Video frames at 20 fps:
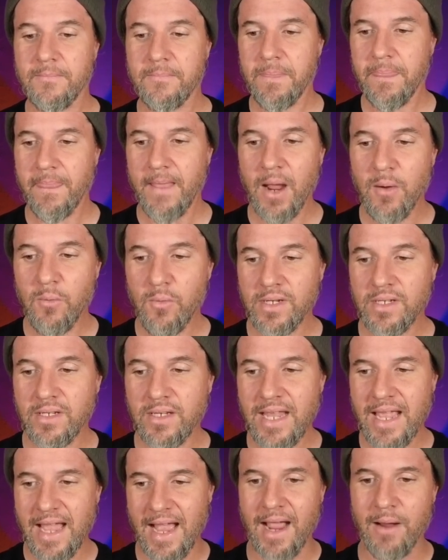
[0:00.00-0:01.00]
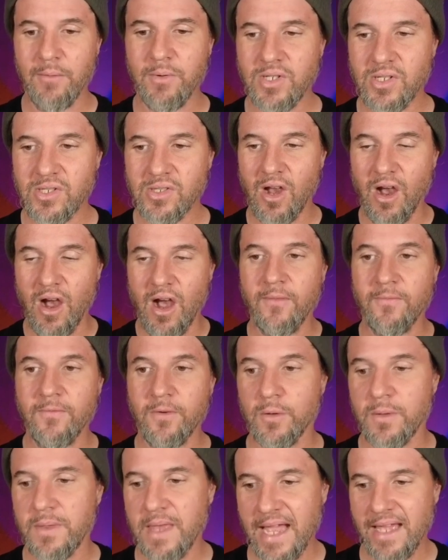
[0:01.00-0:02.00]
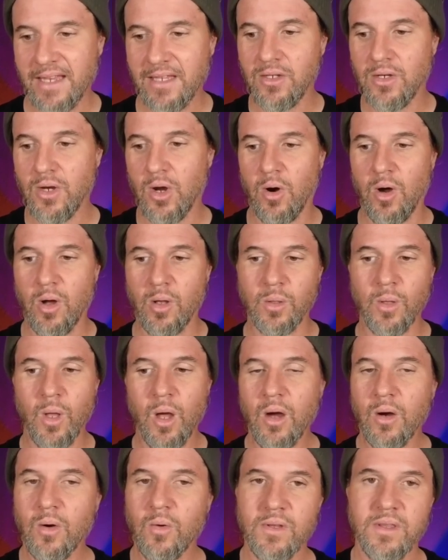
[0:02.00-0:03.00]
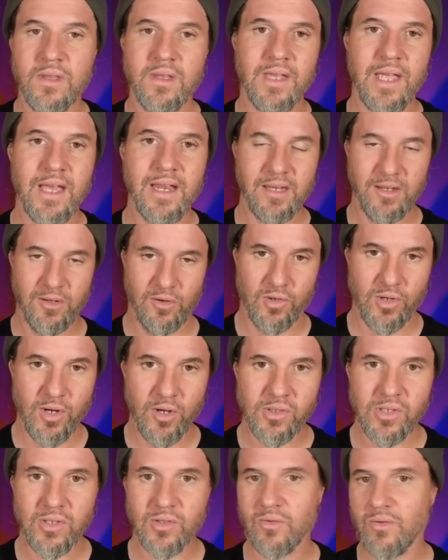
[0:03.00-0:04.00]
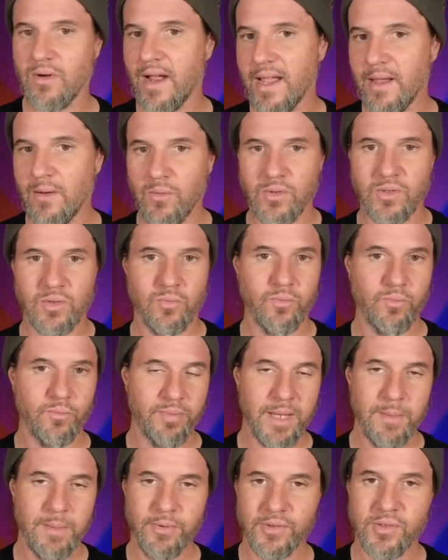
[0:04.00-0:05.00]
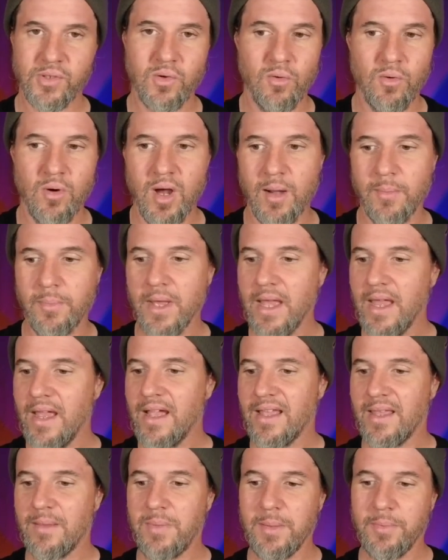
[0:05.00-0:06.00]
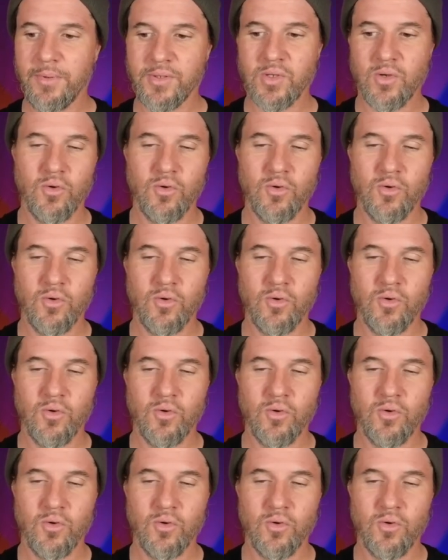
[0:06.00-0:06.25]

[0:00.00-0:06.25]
I would, yeah, I would just offer that, you know, along with getting your dosage right, which people screw up, and people screw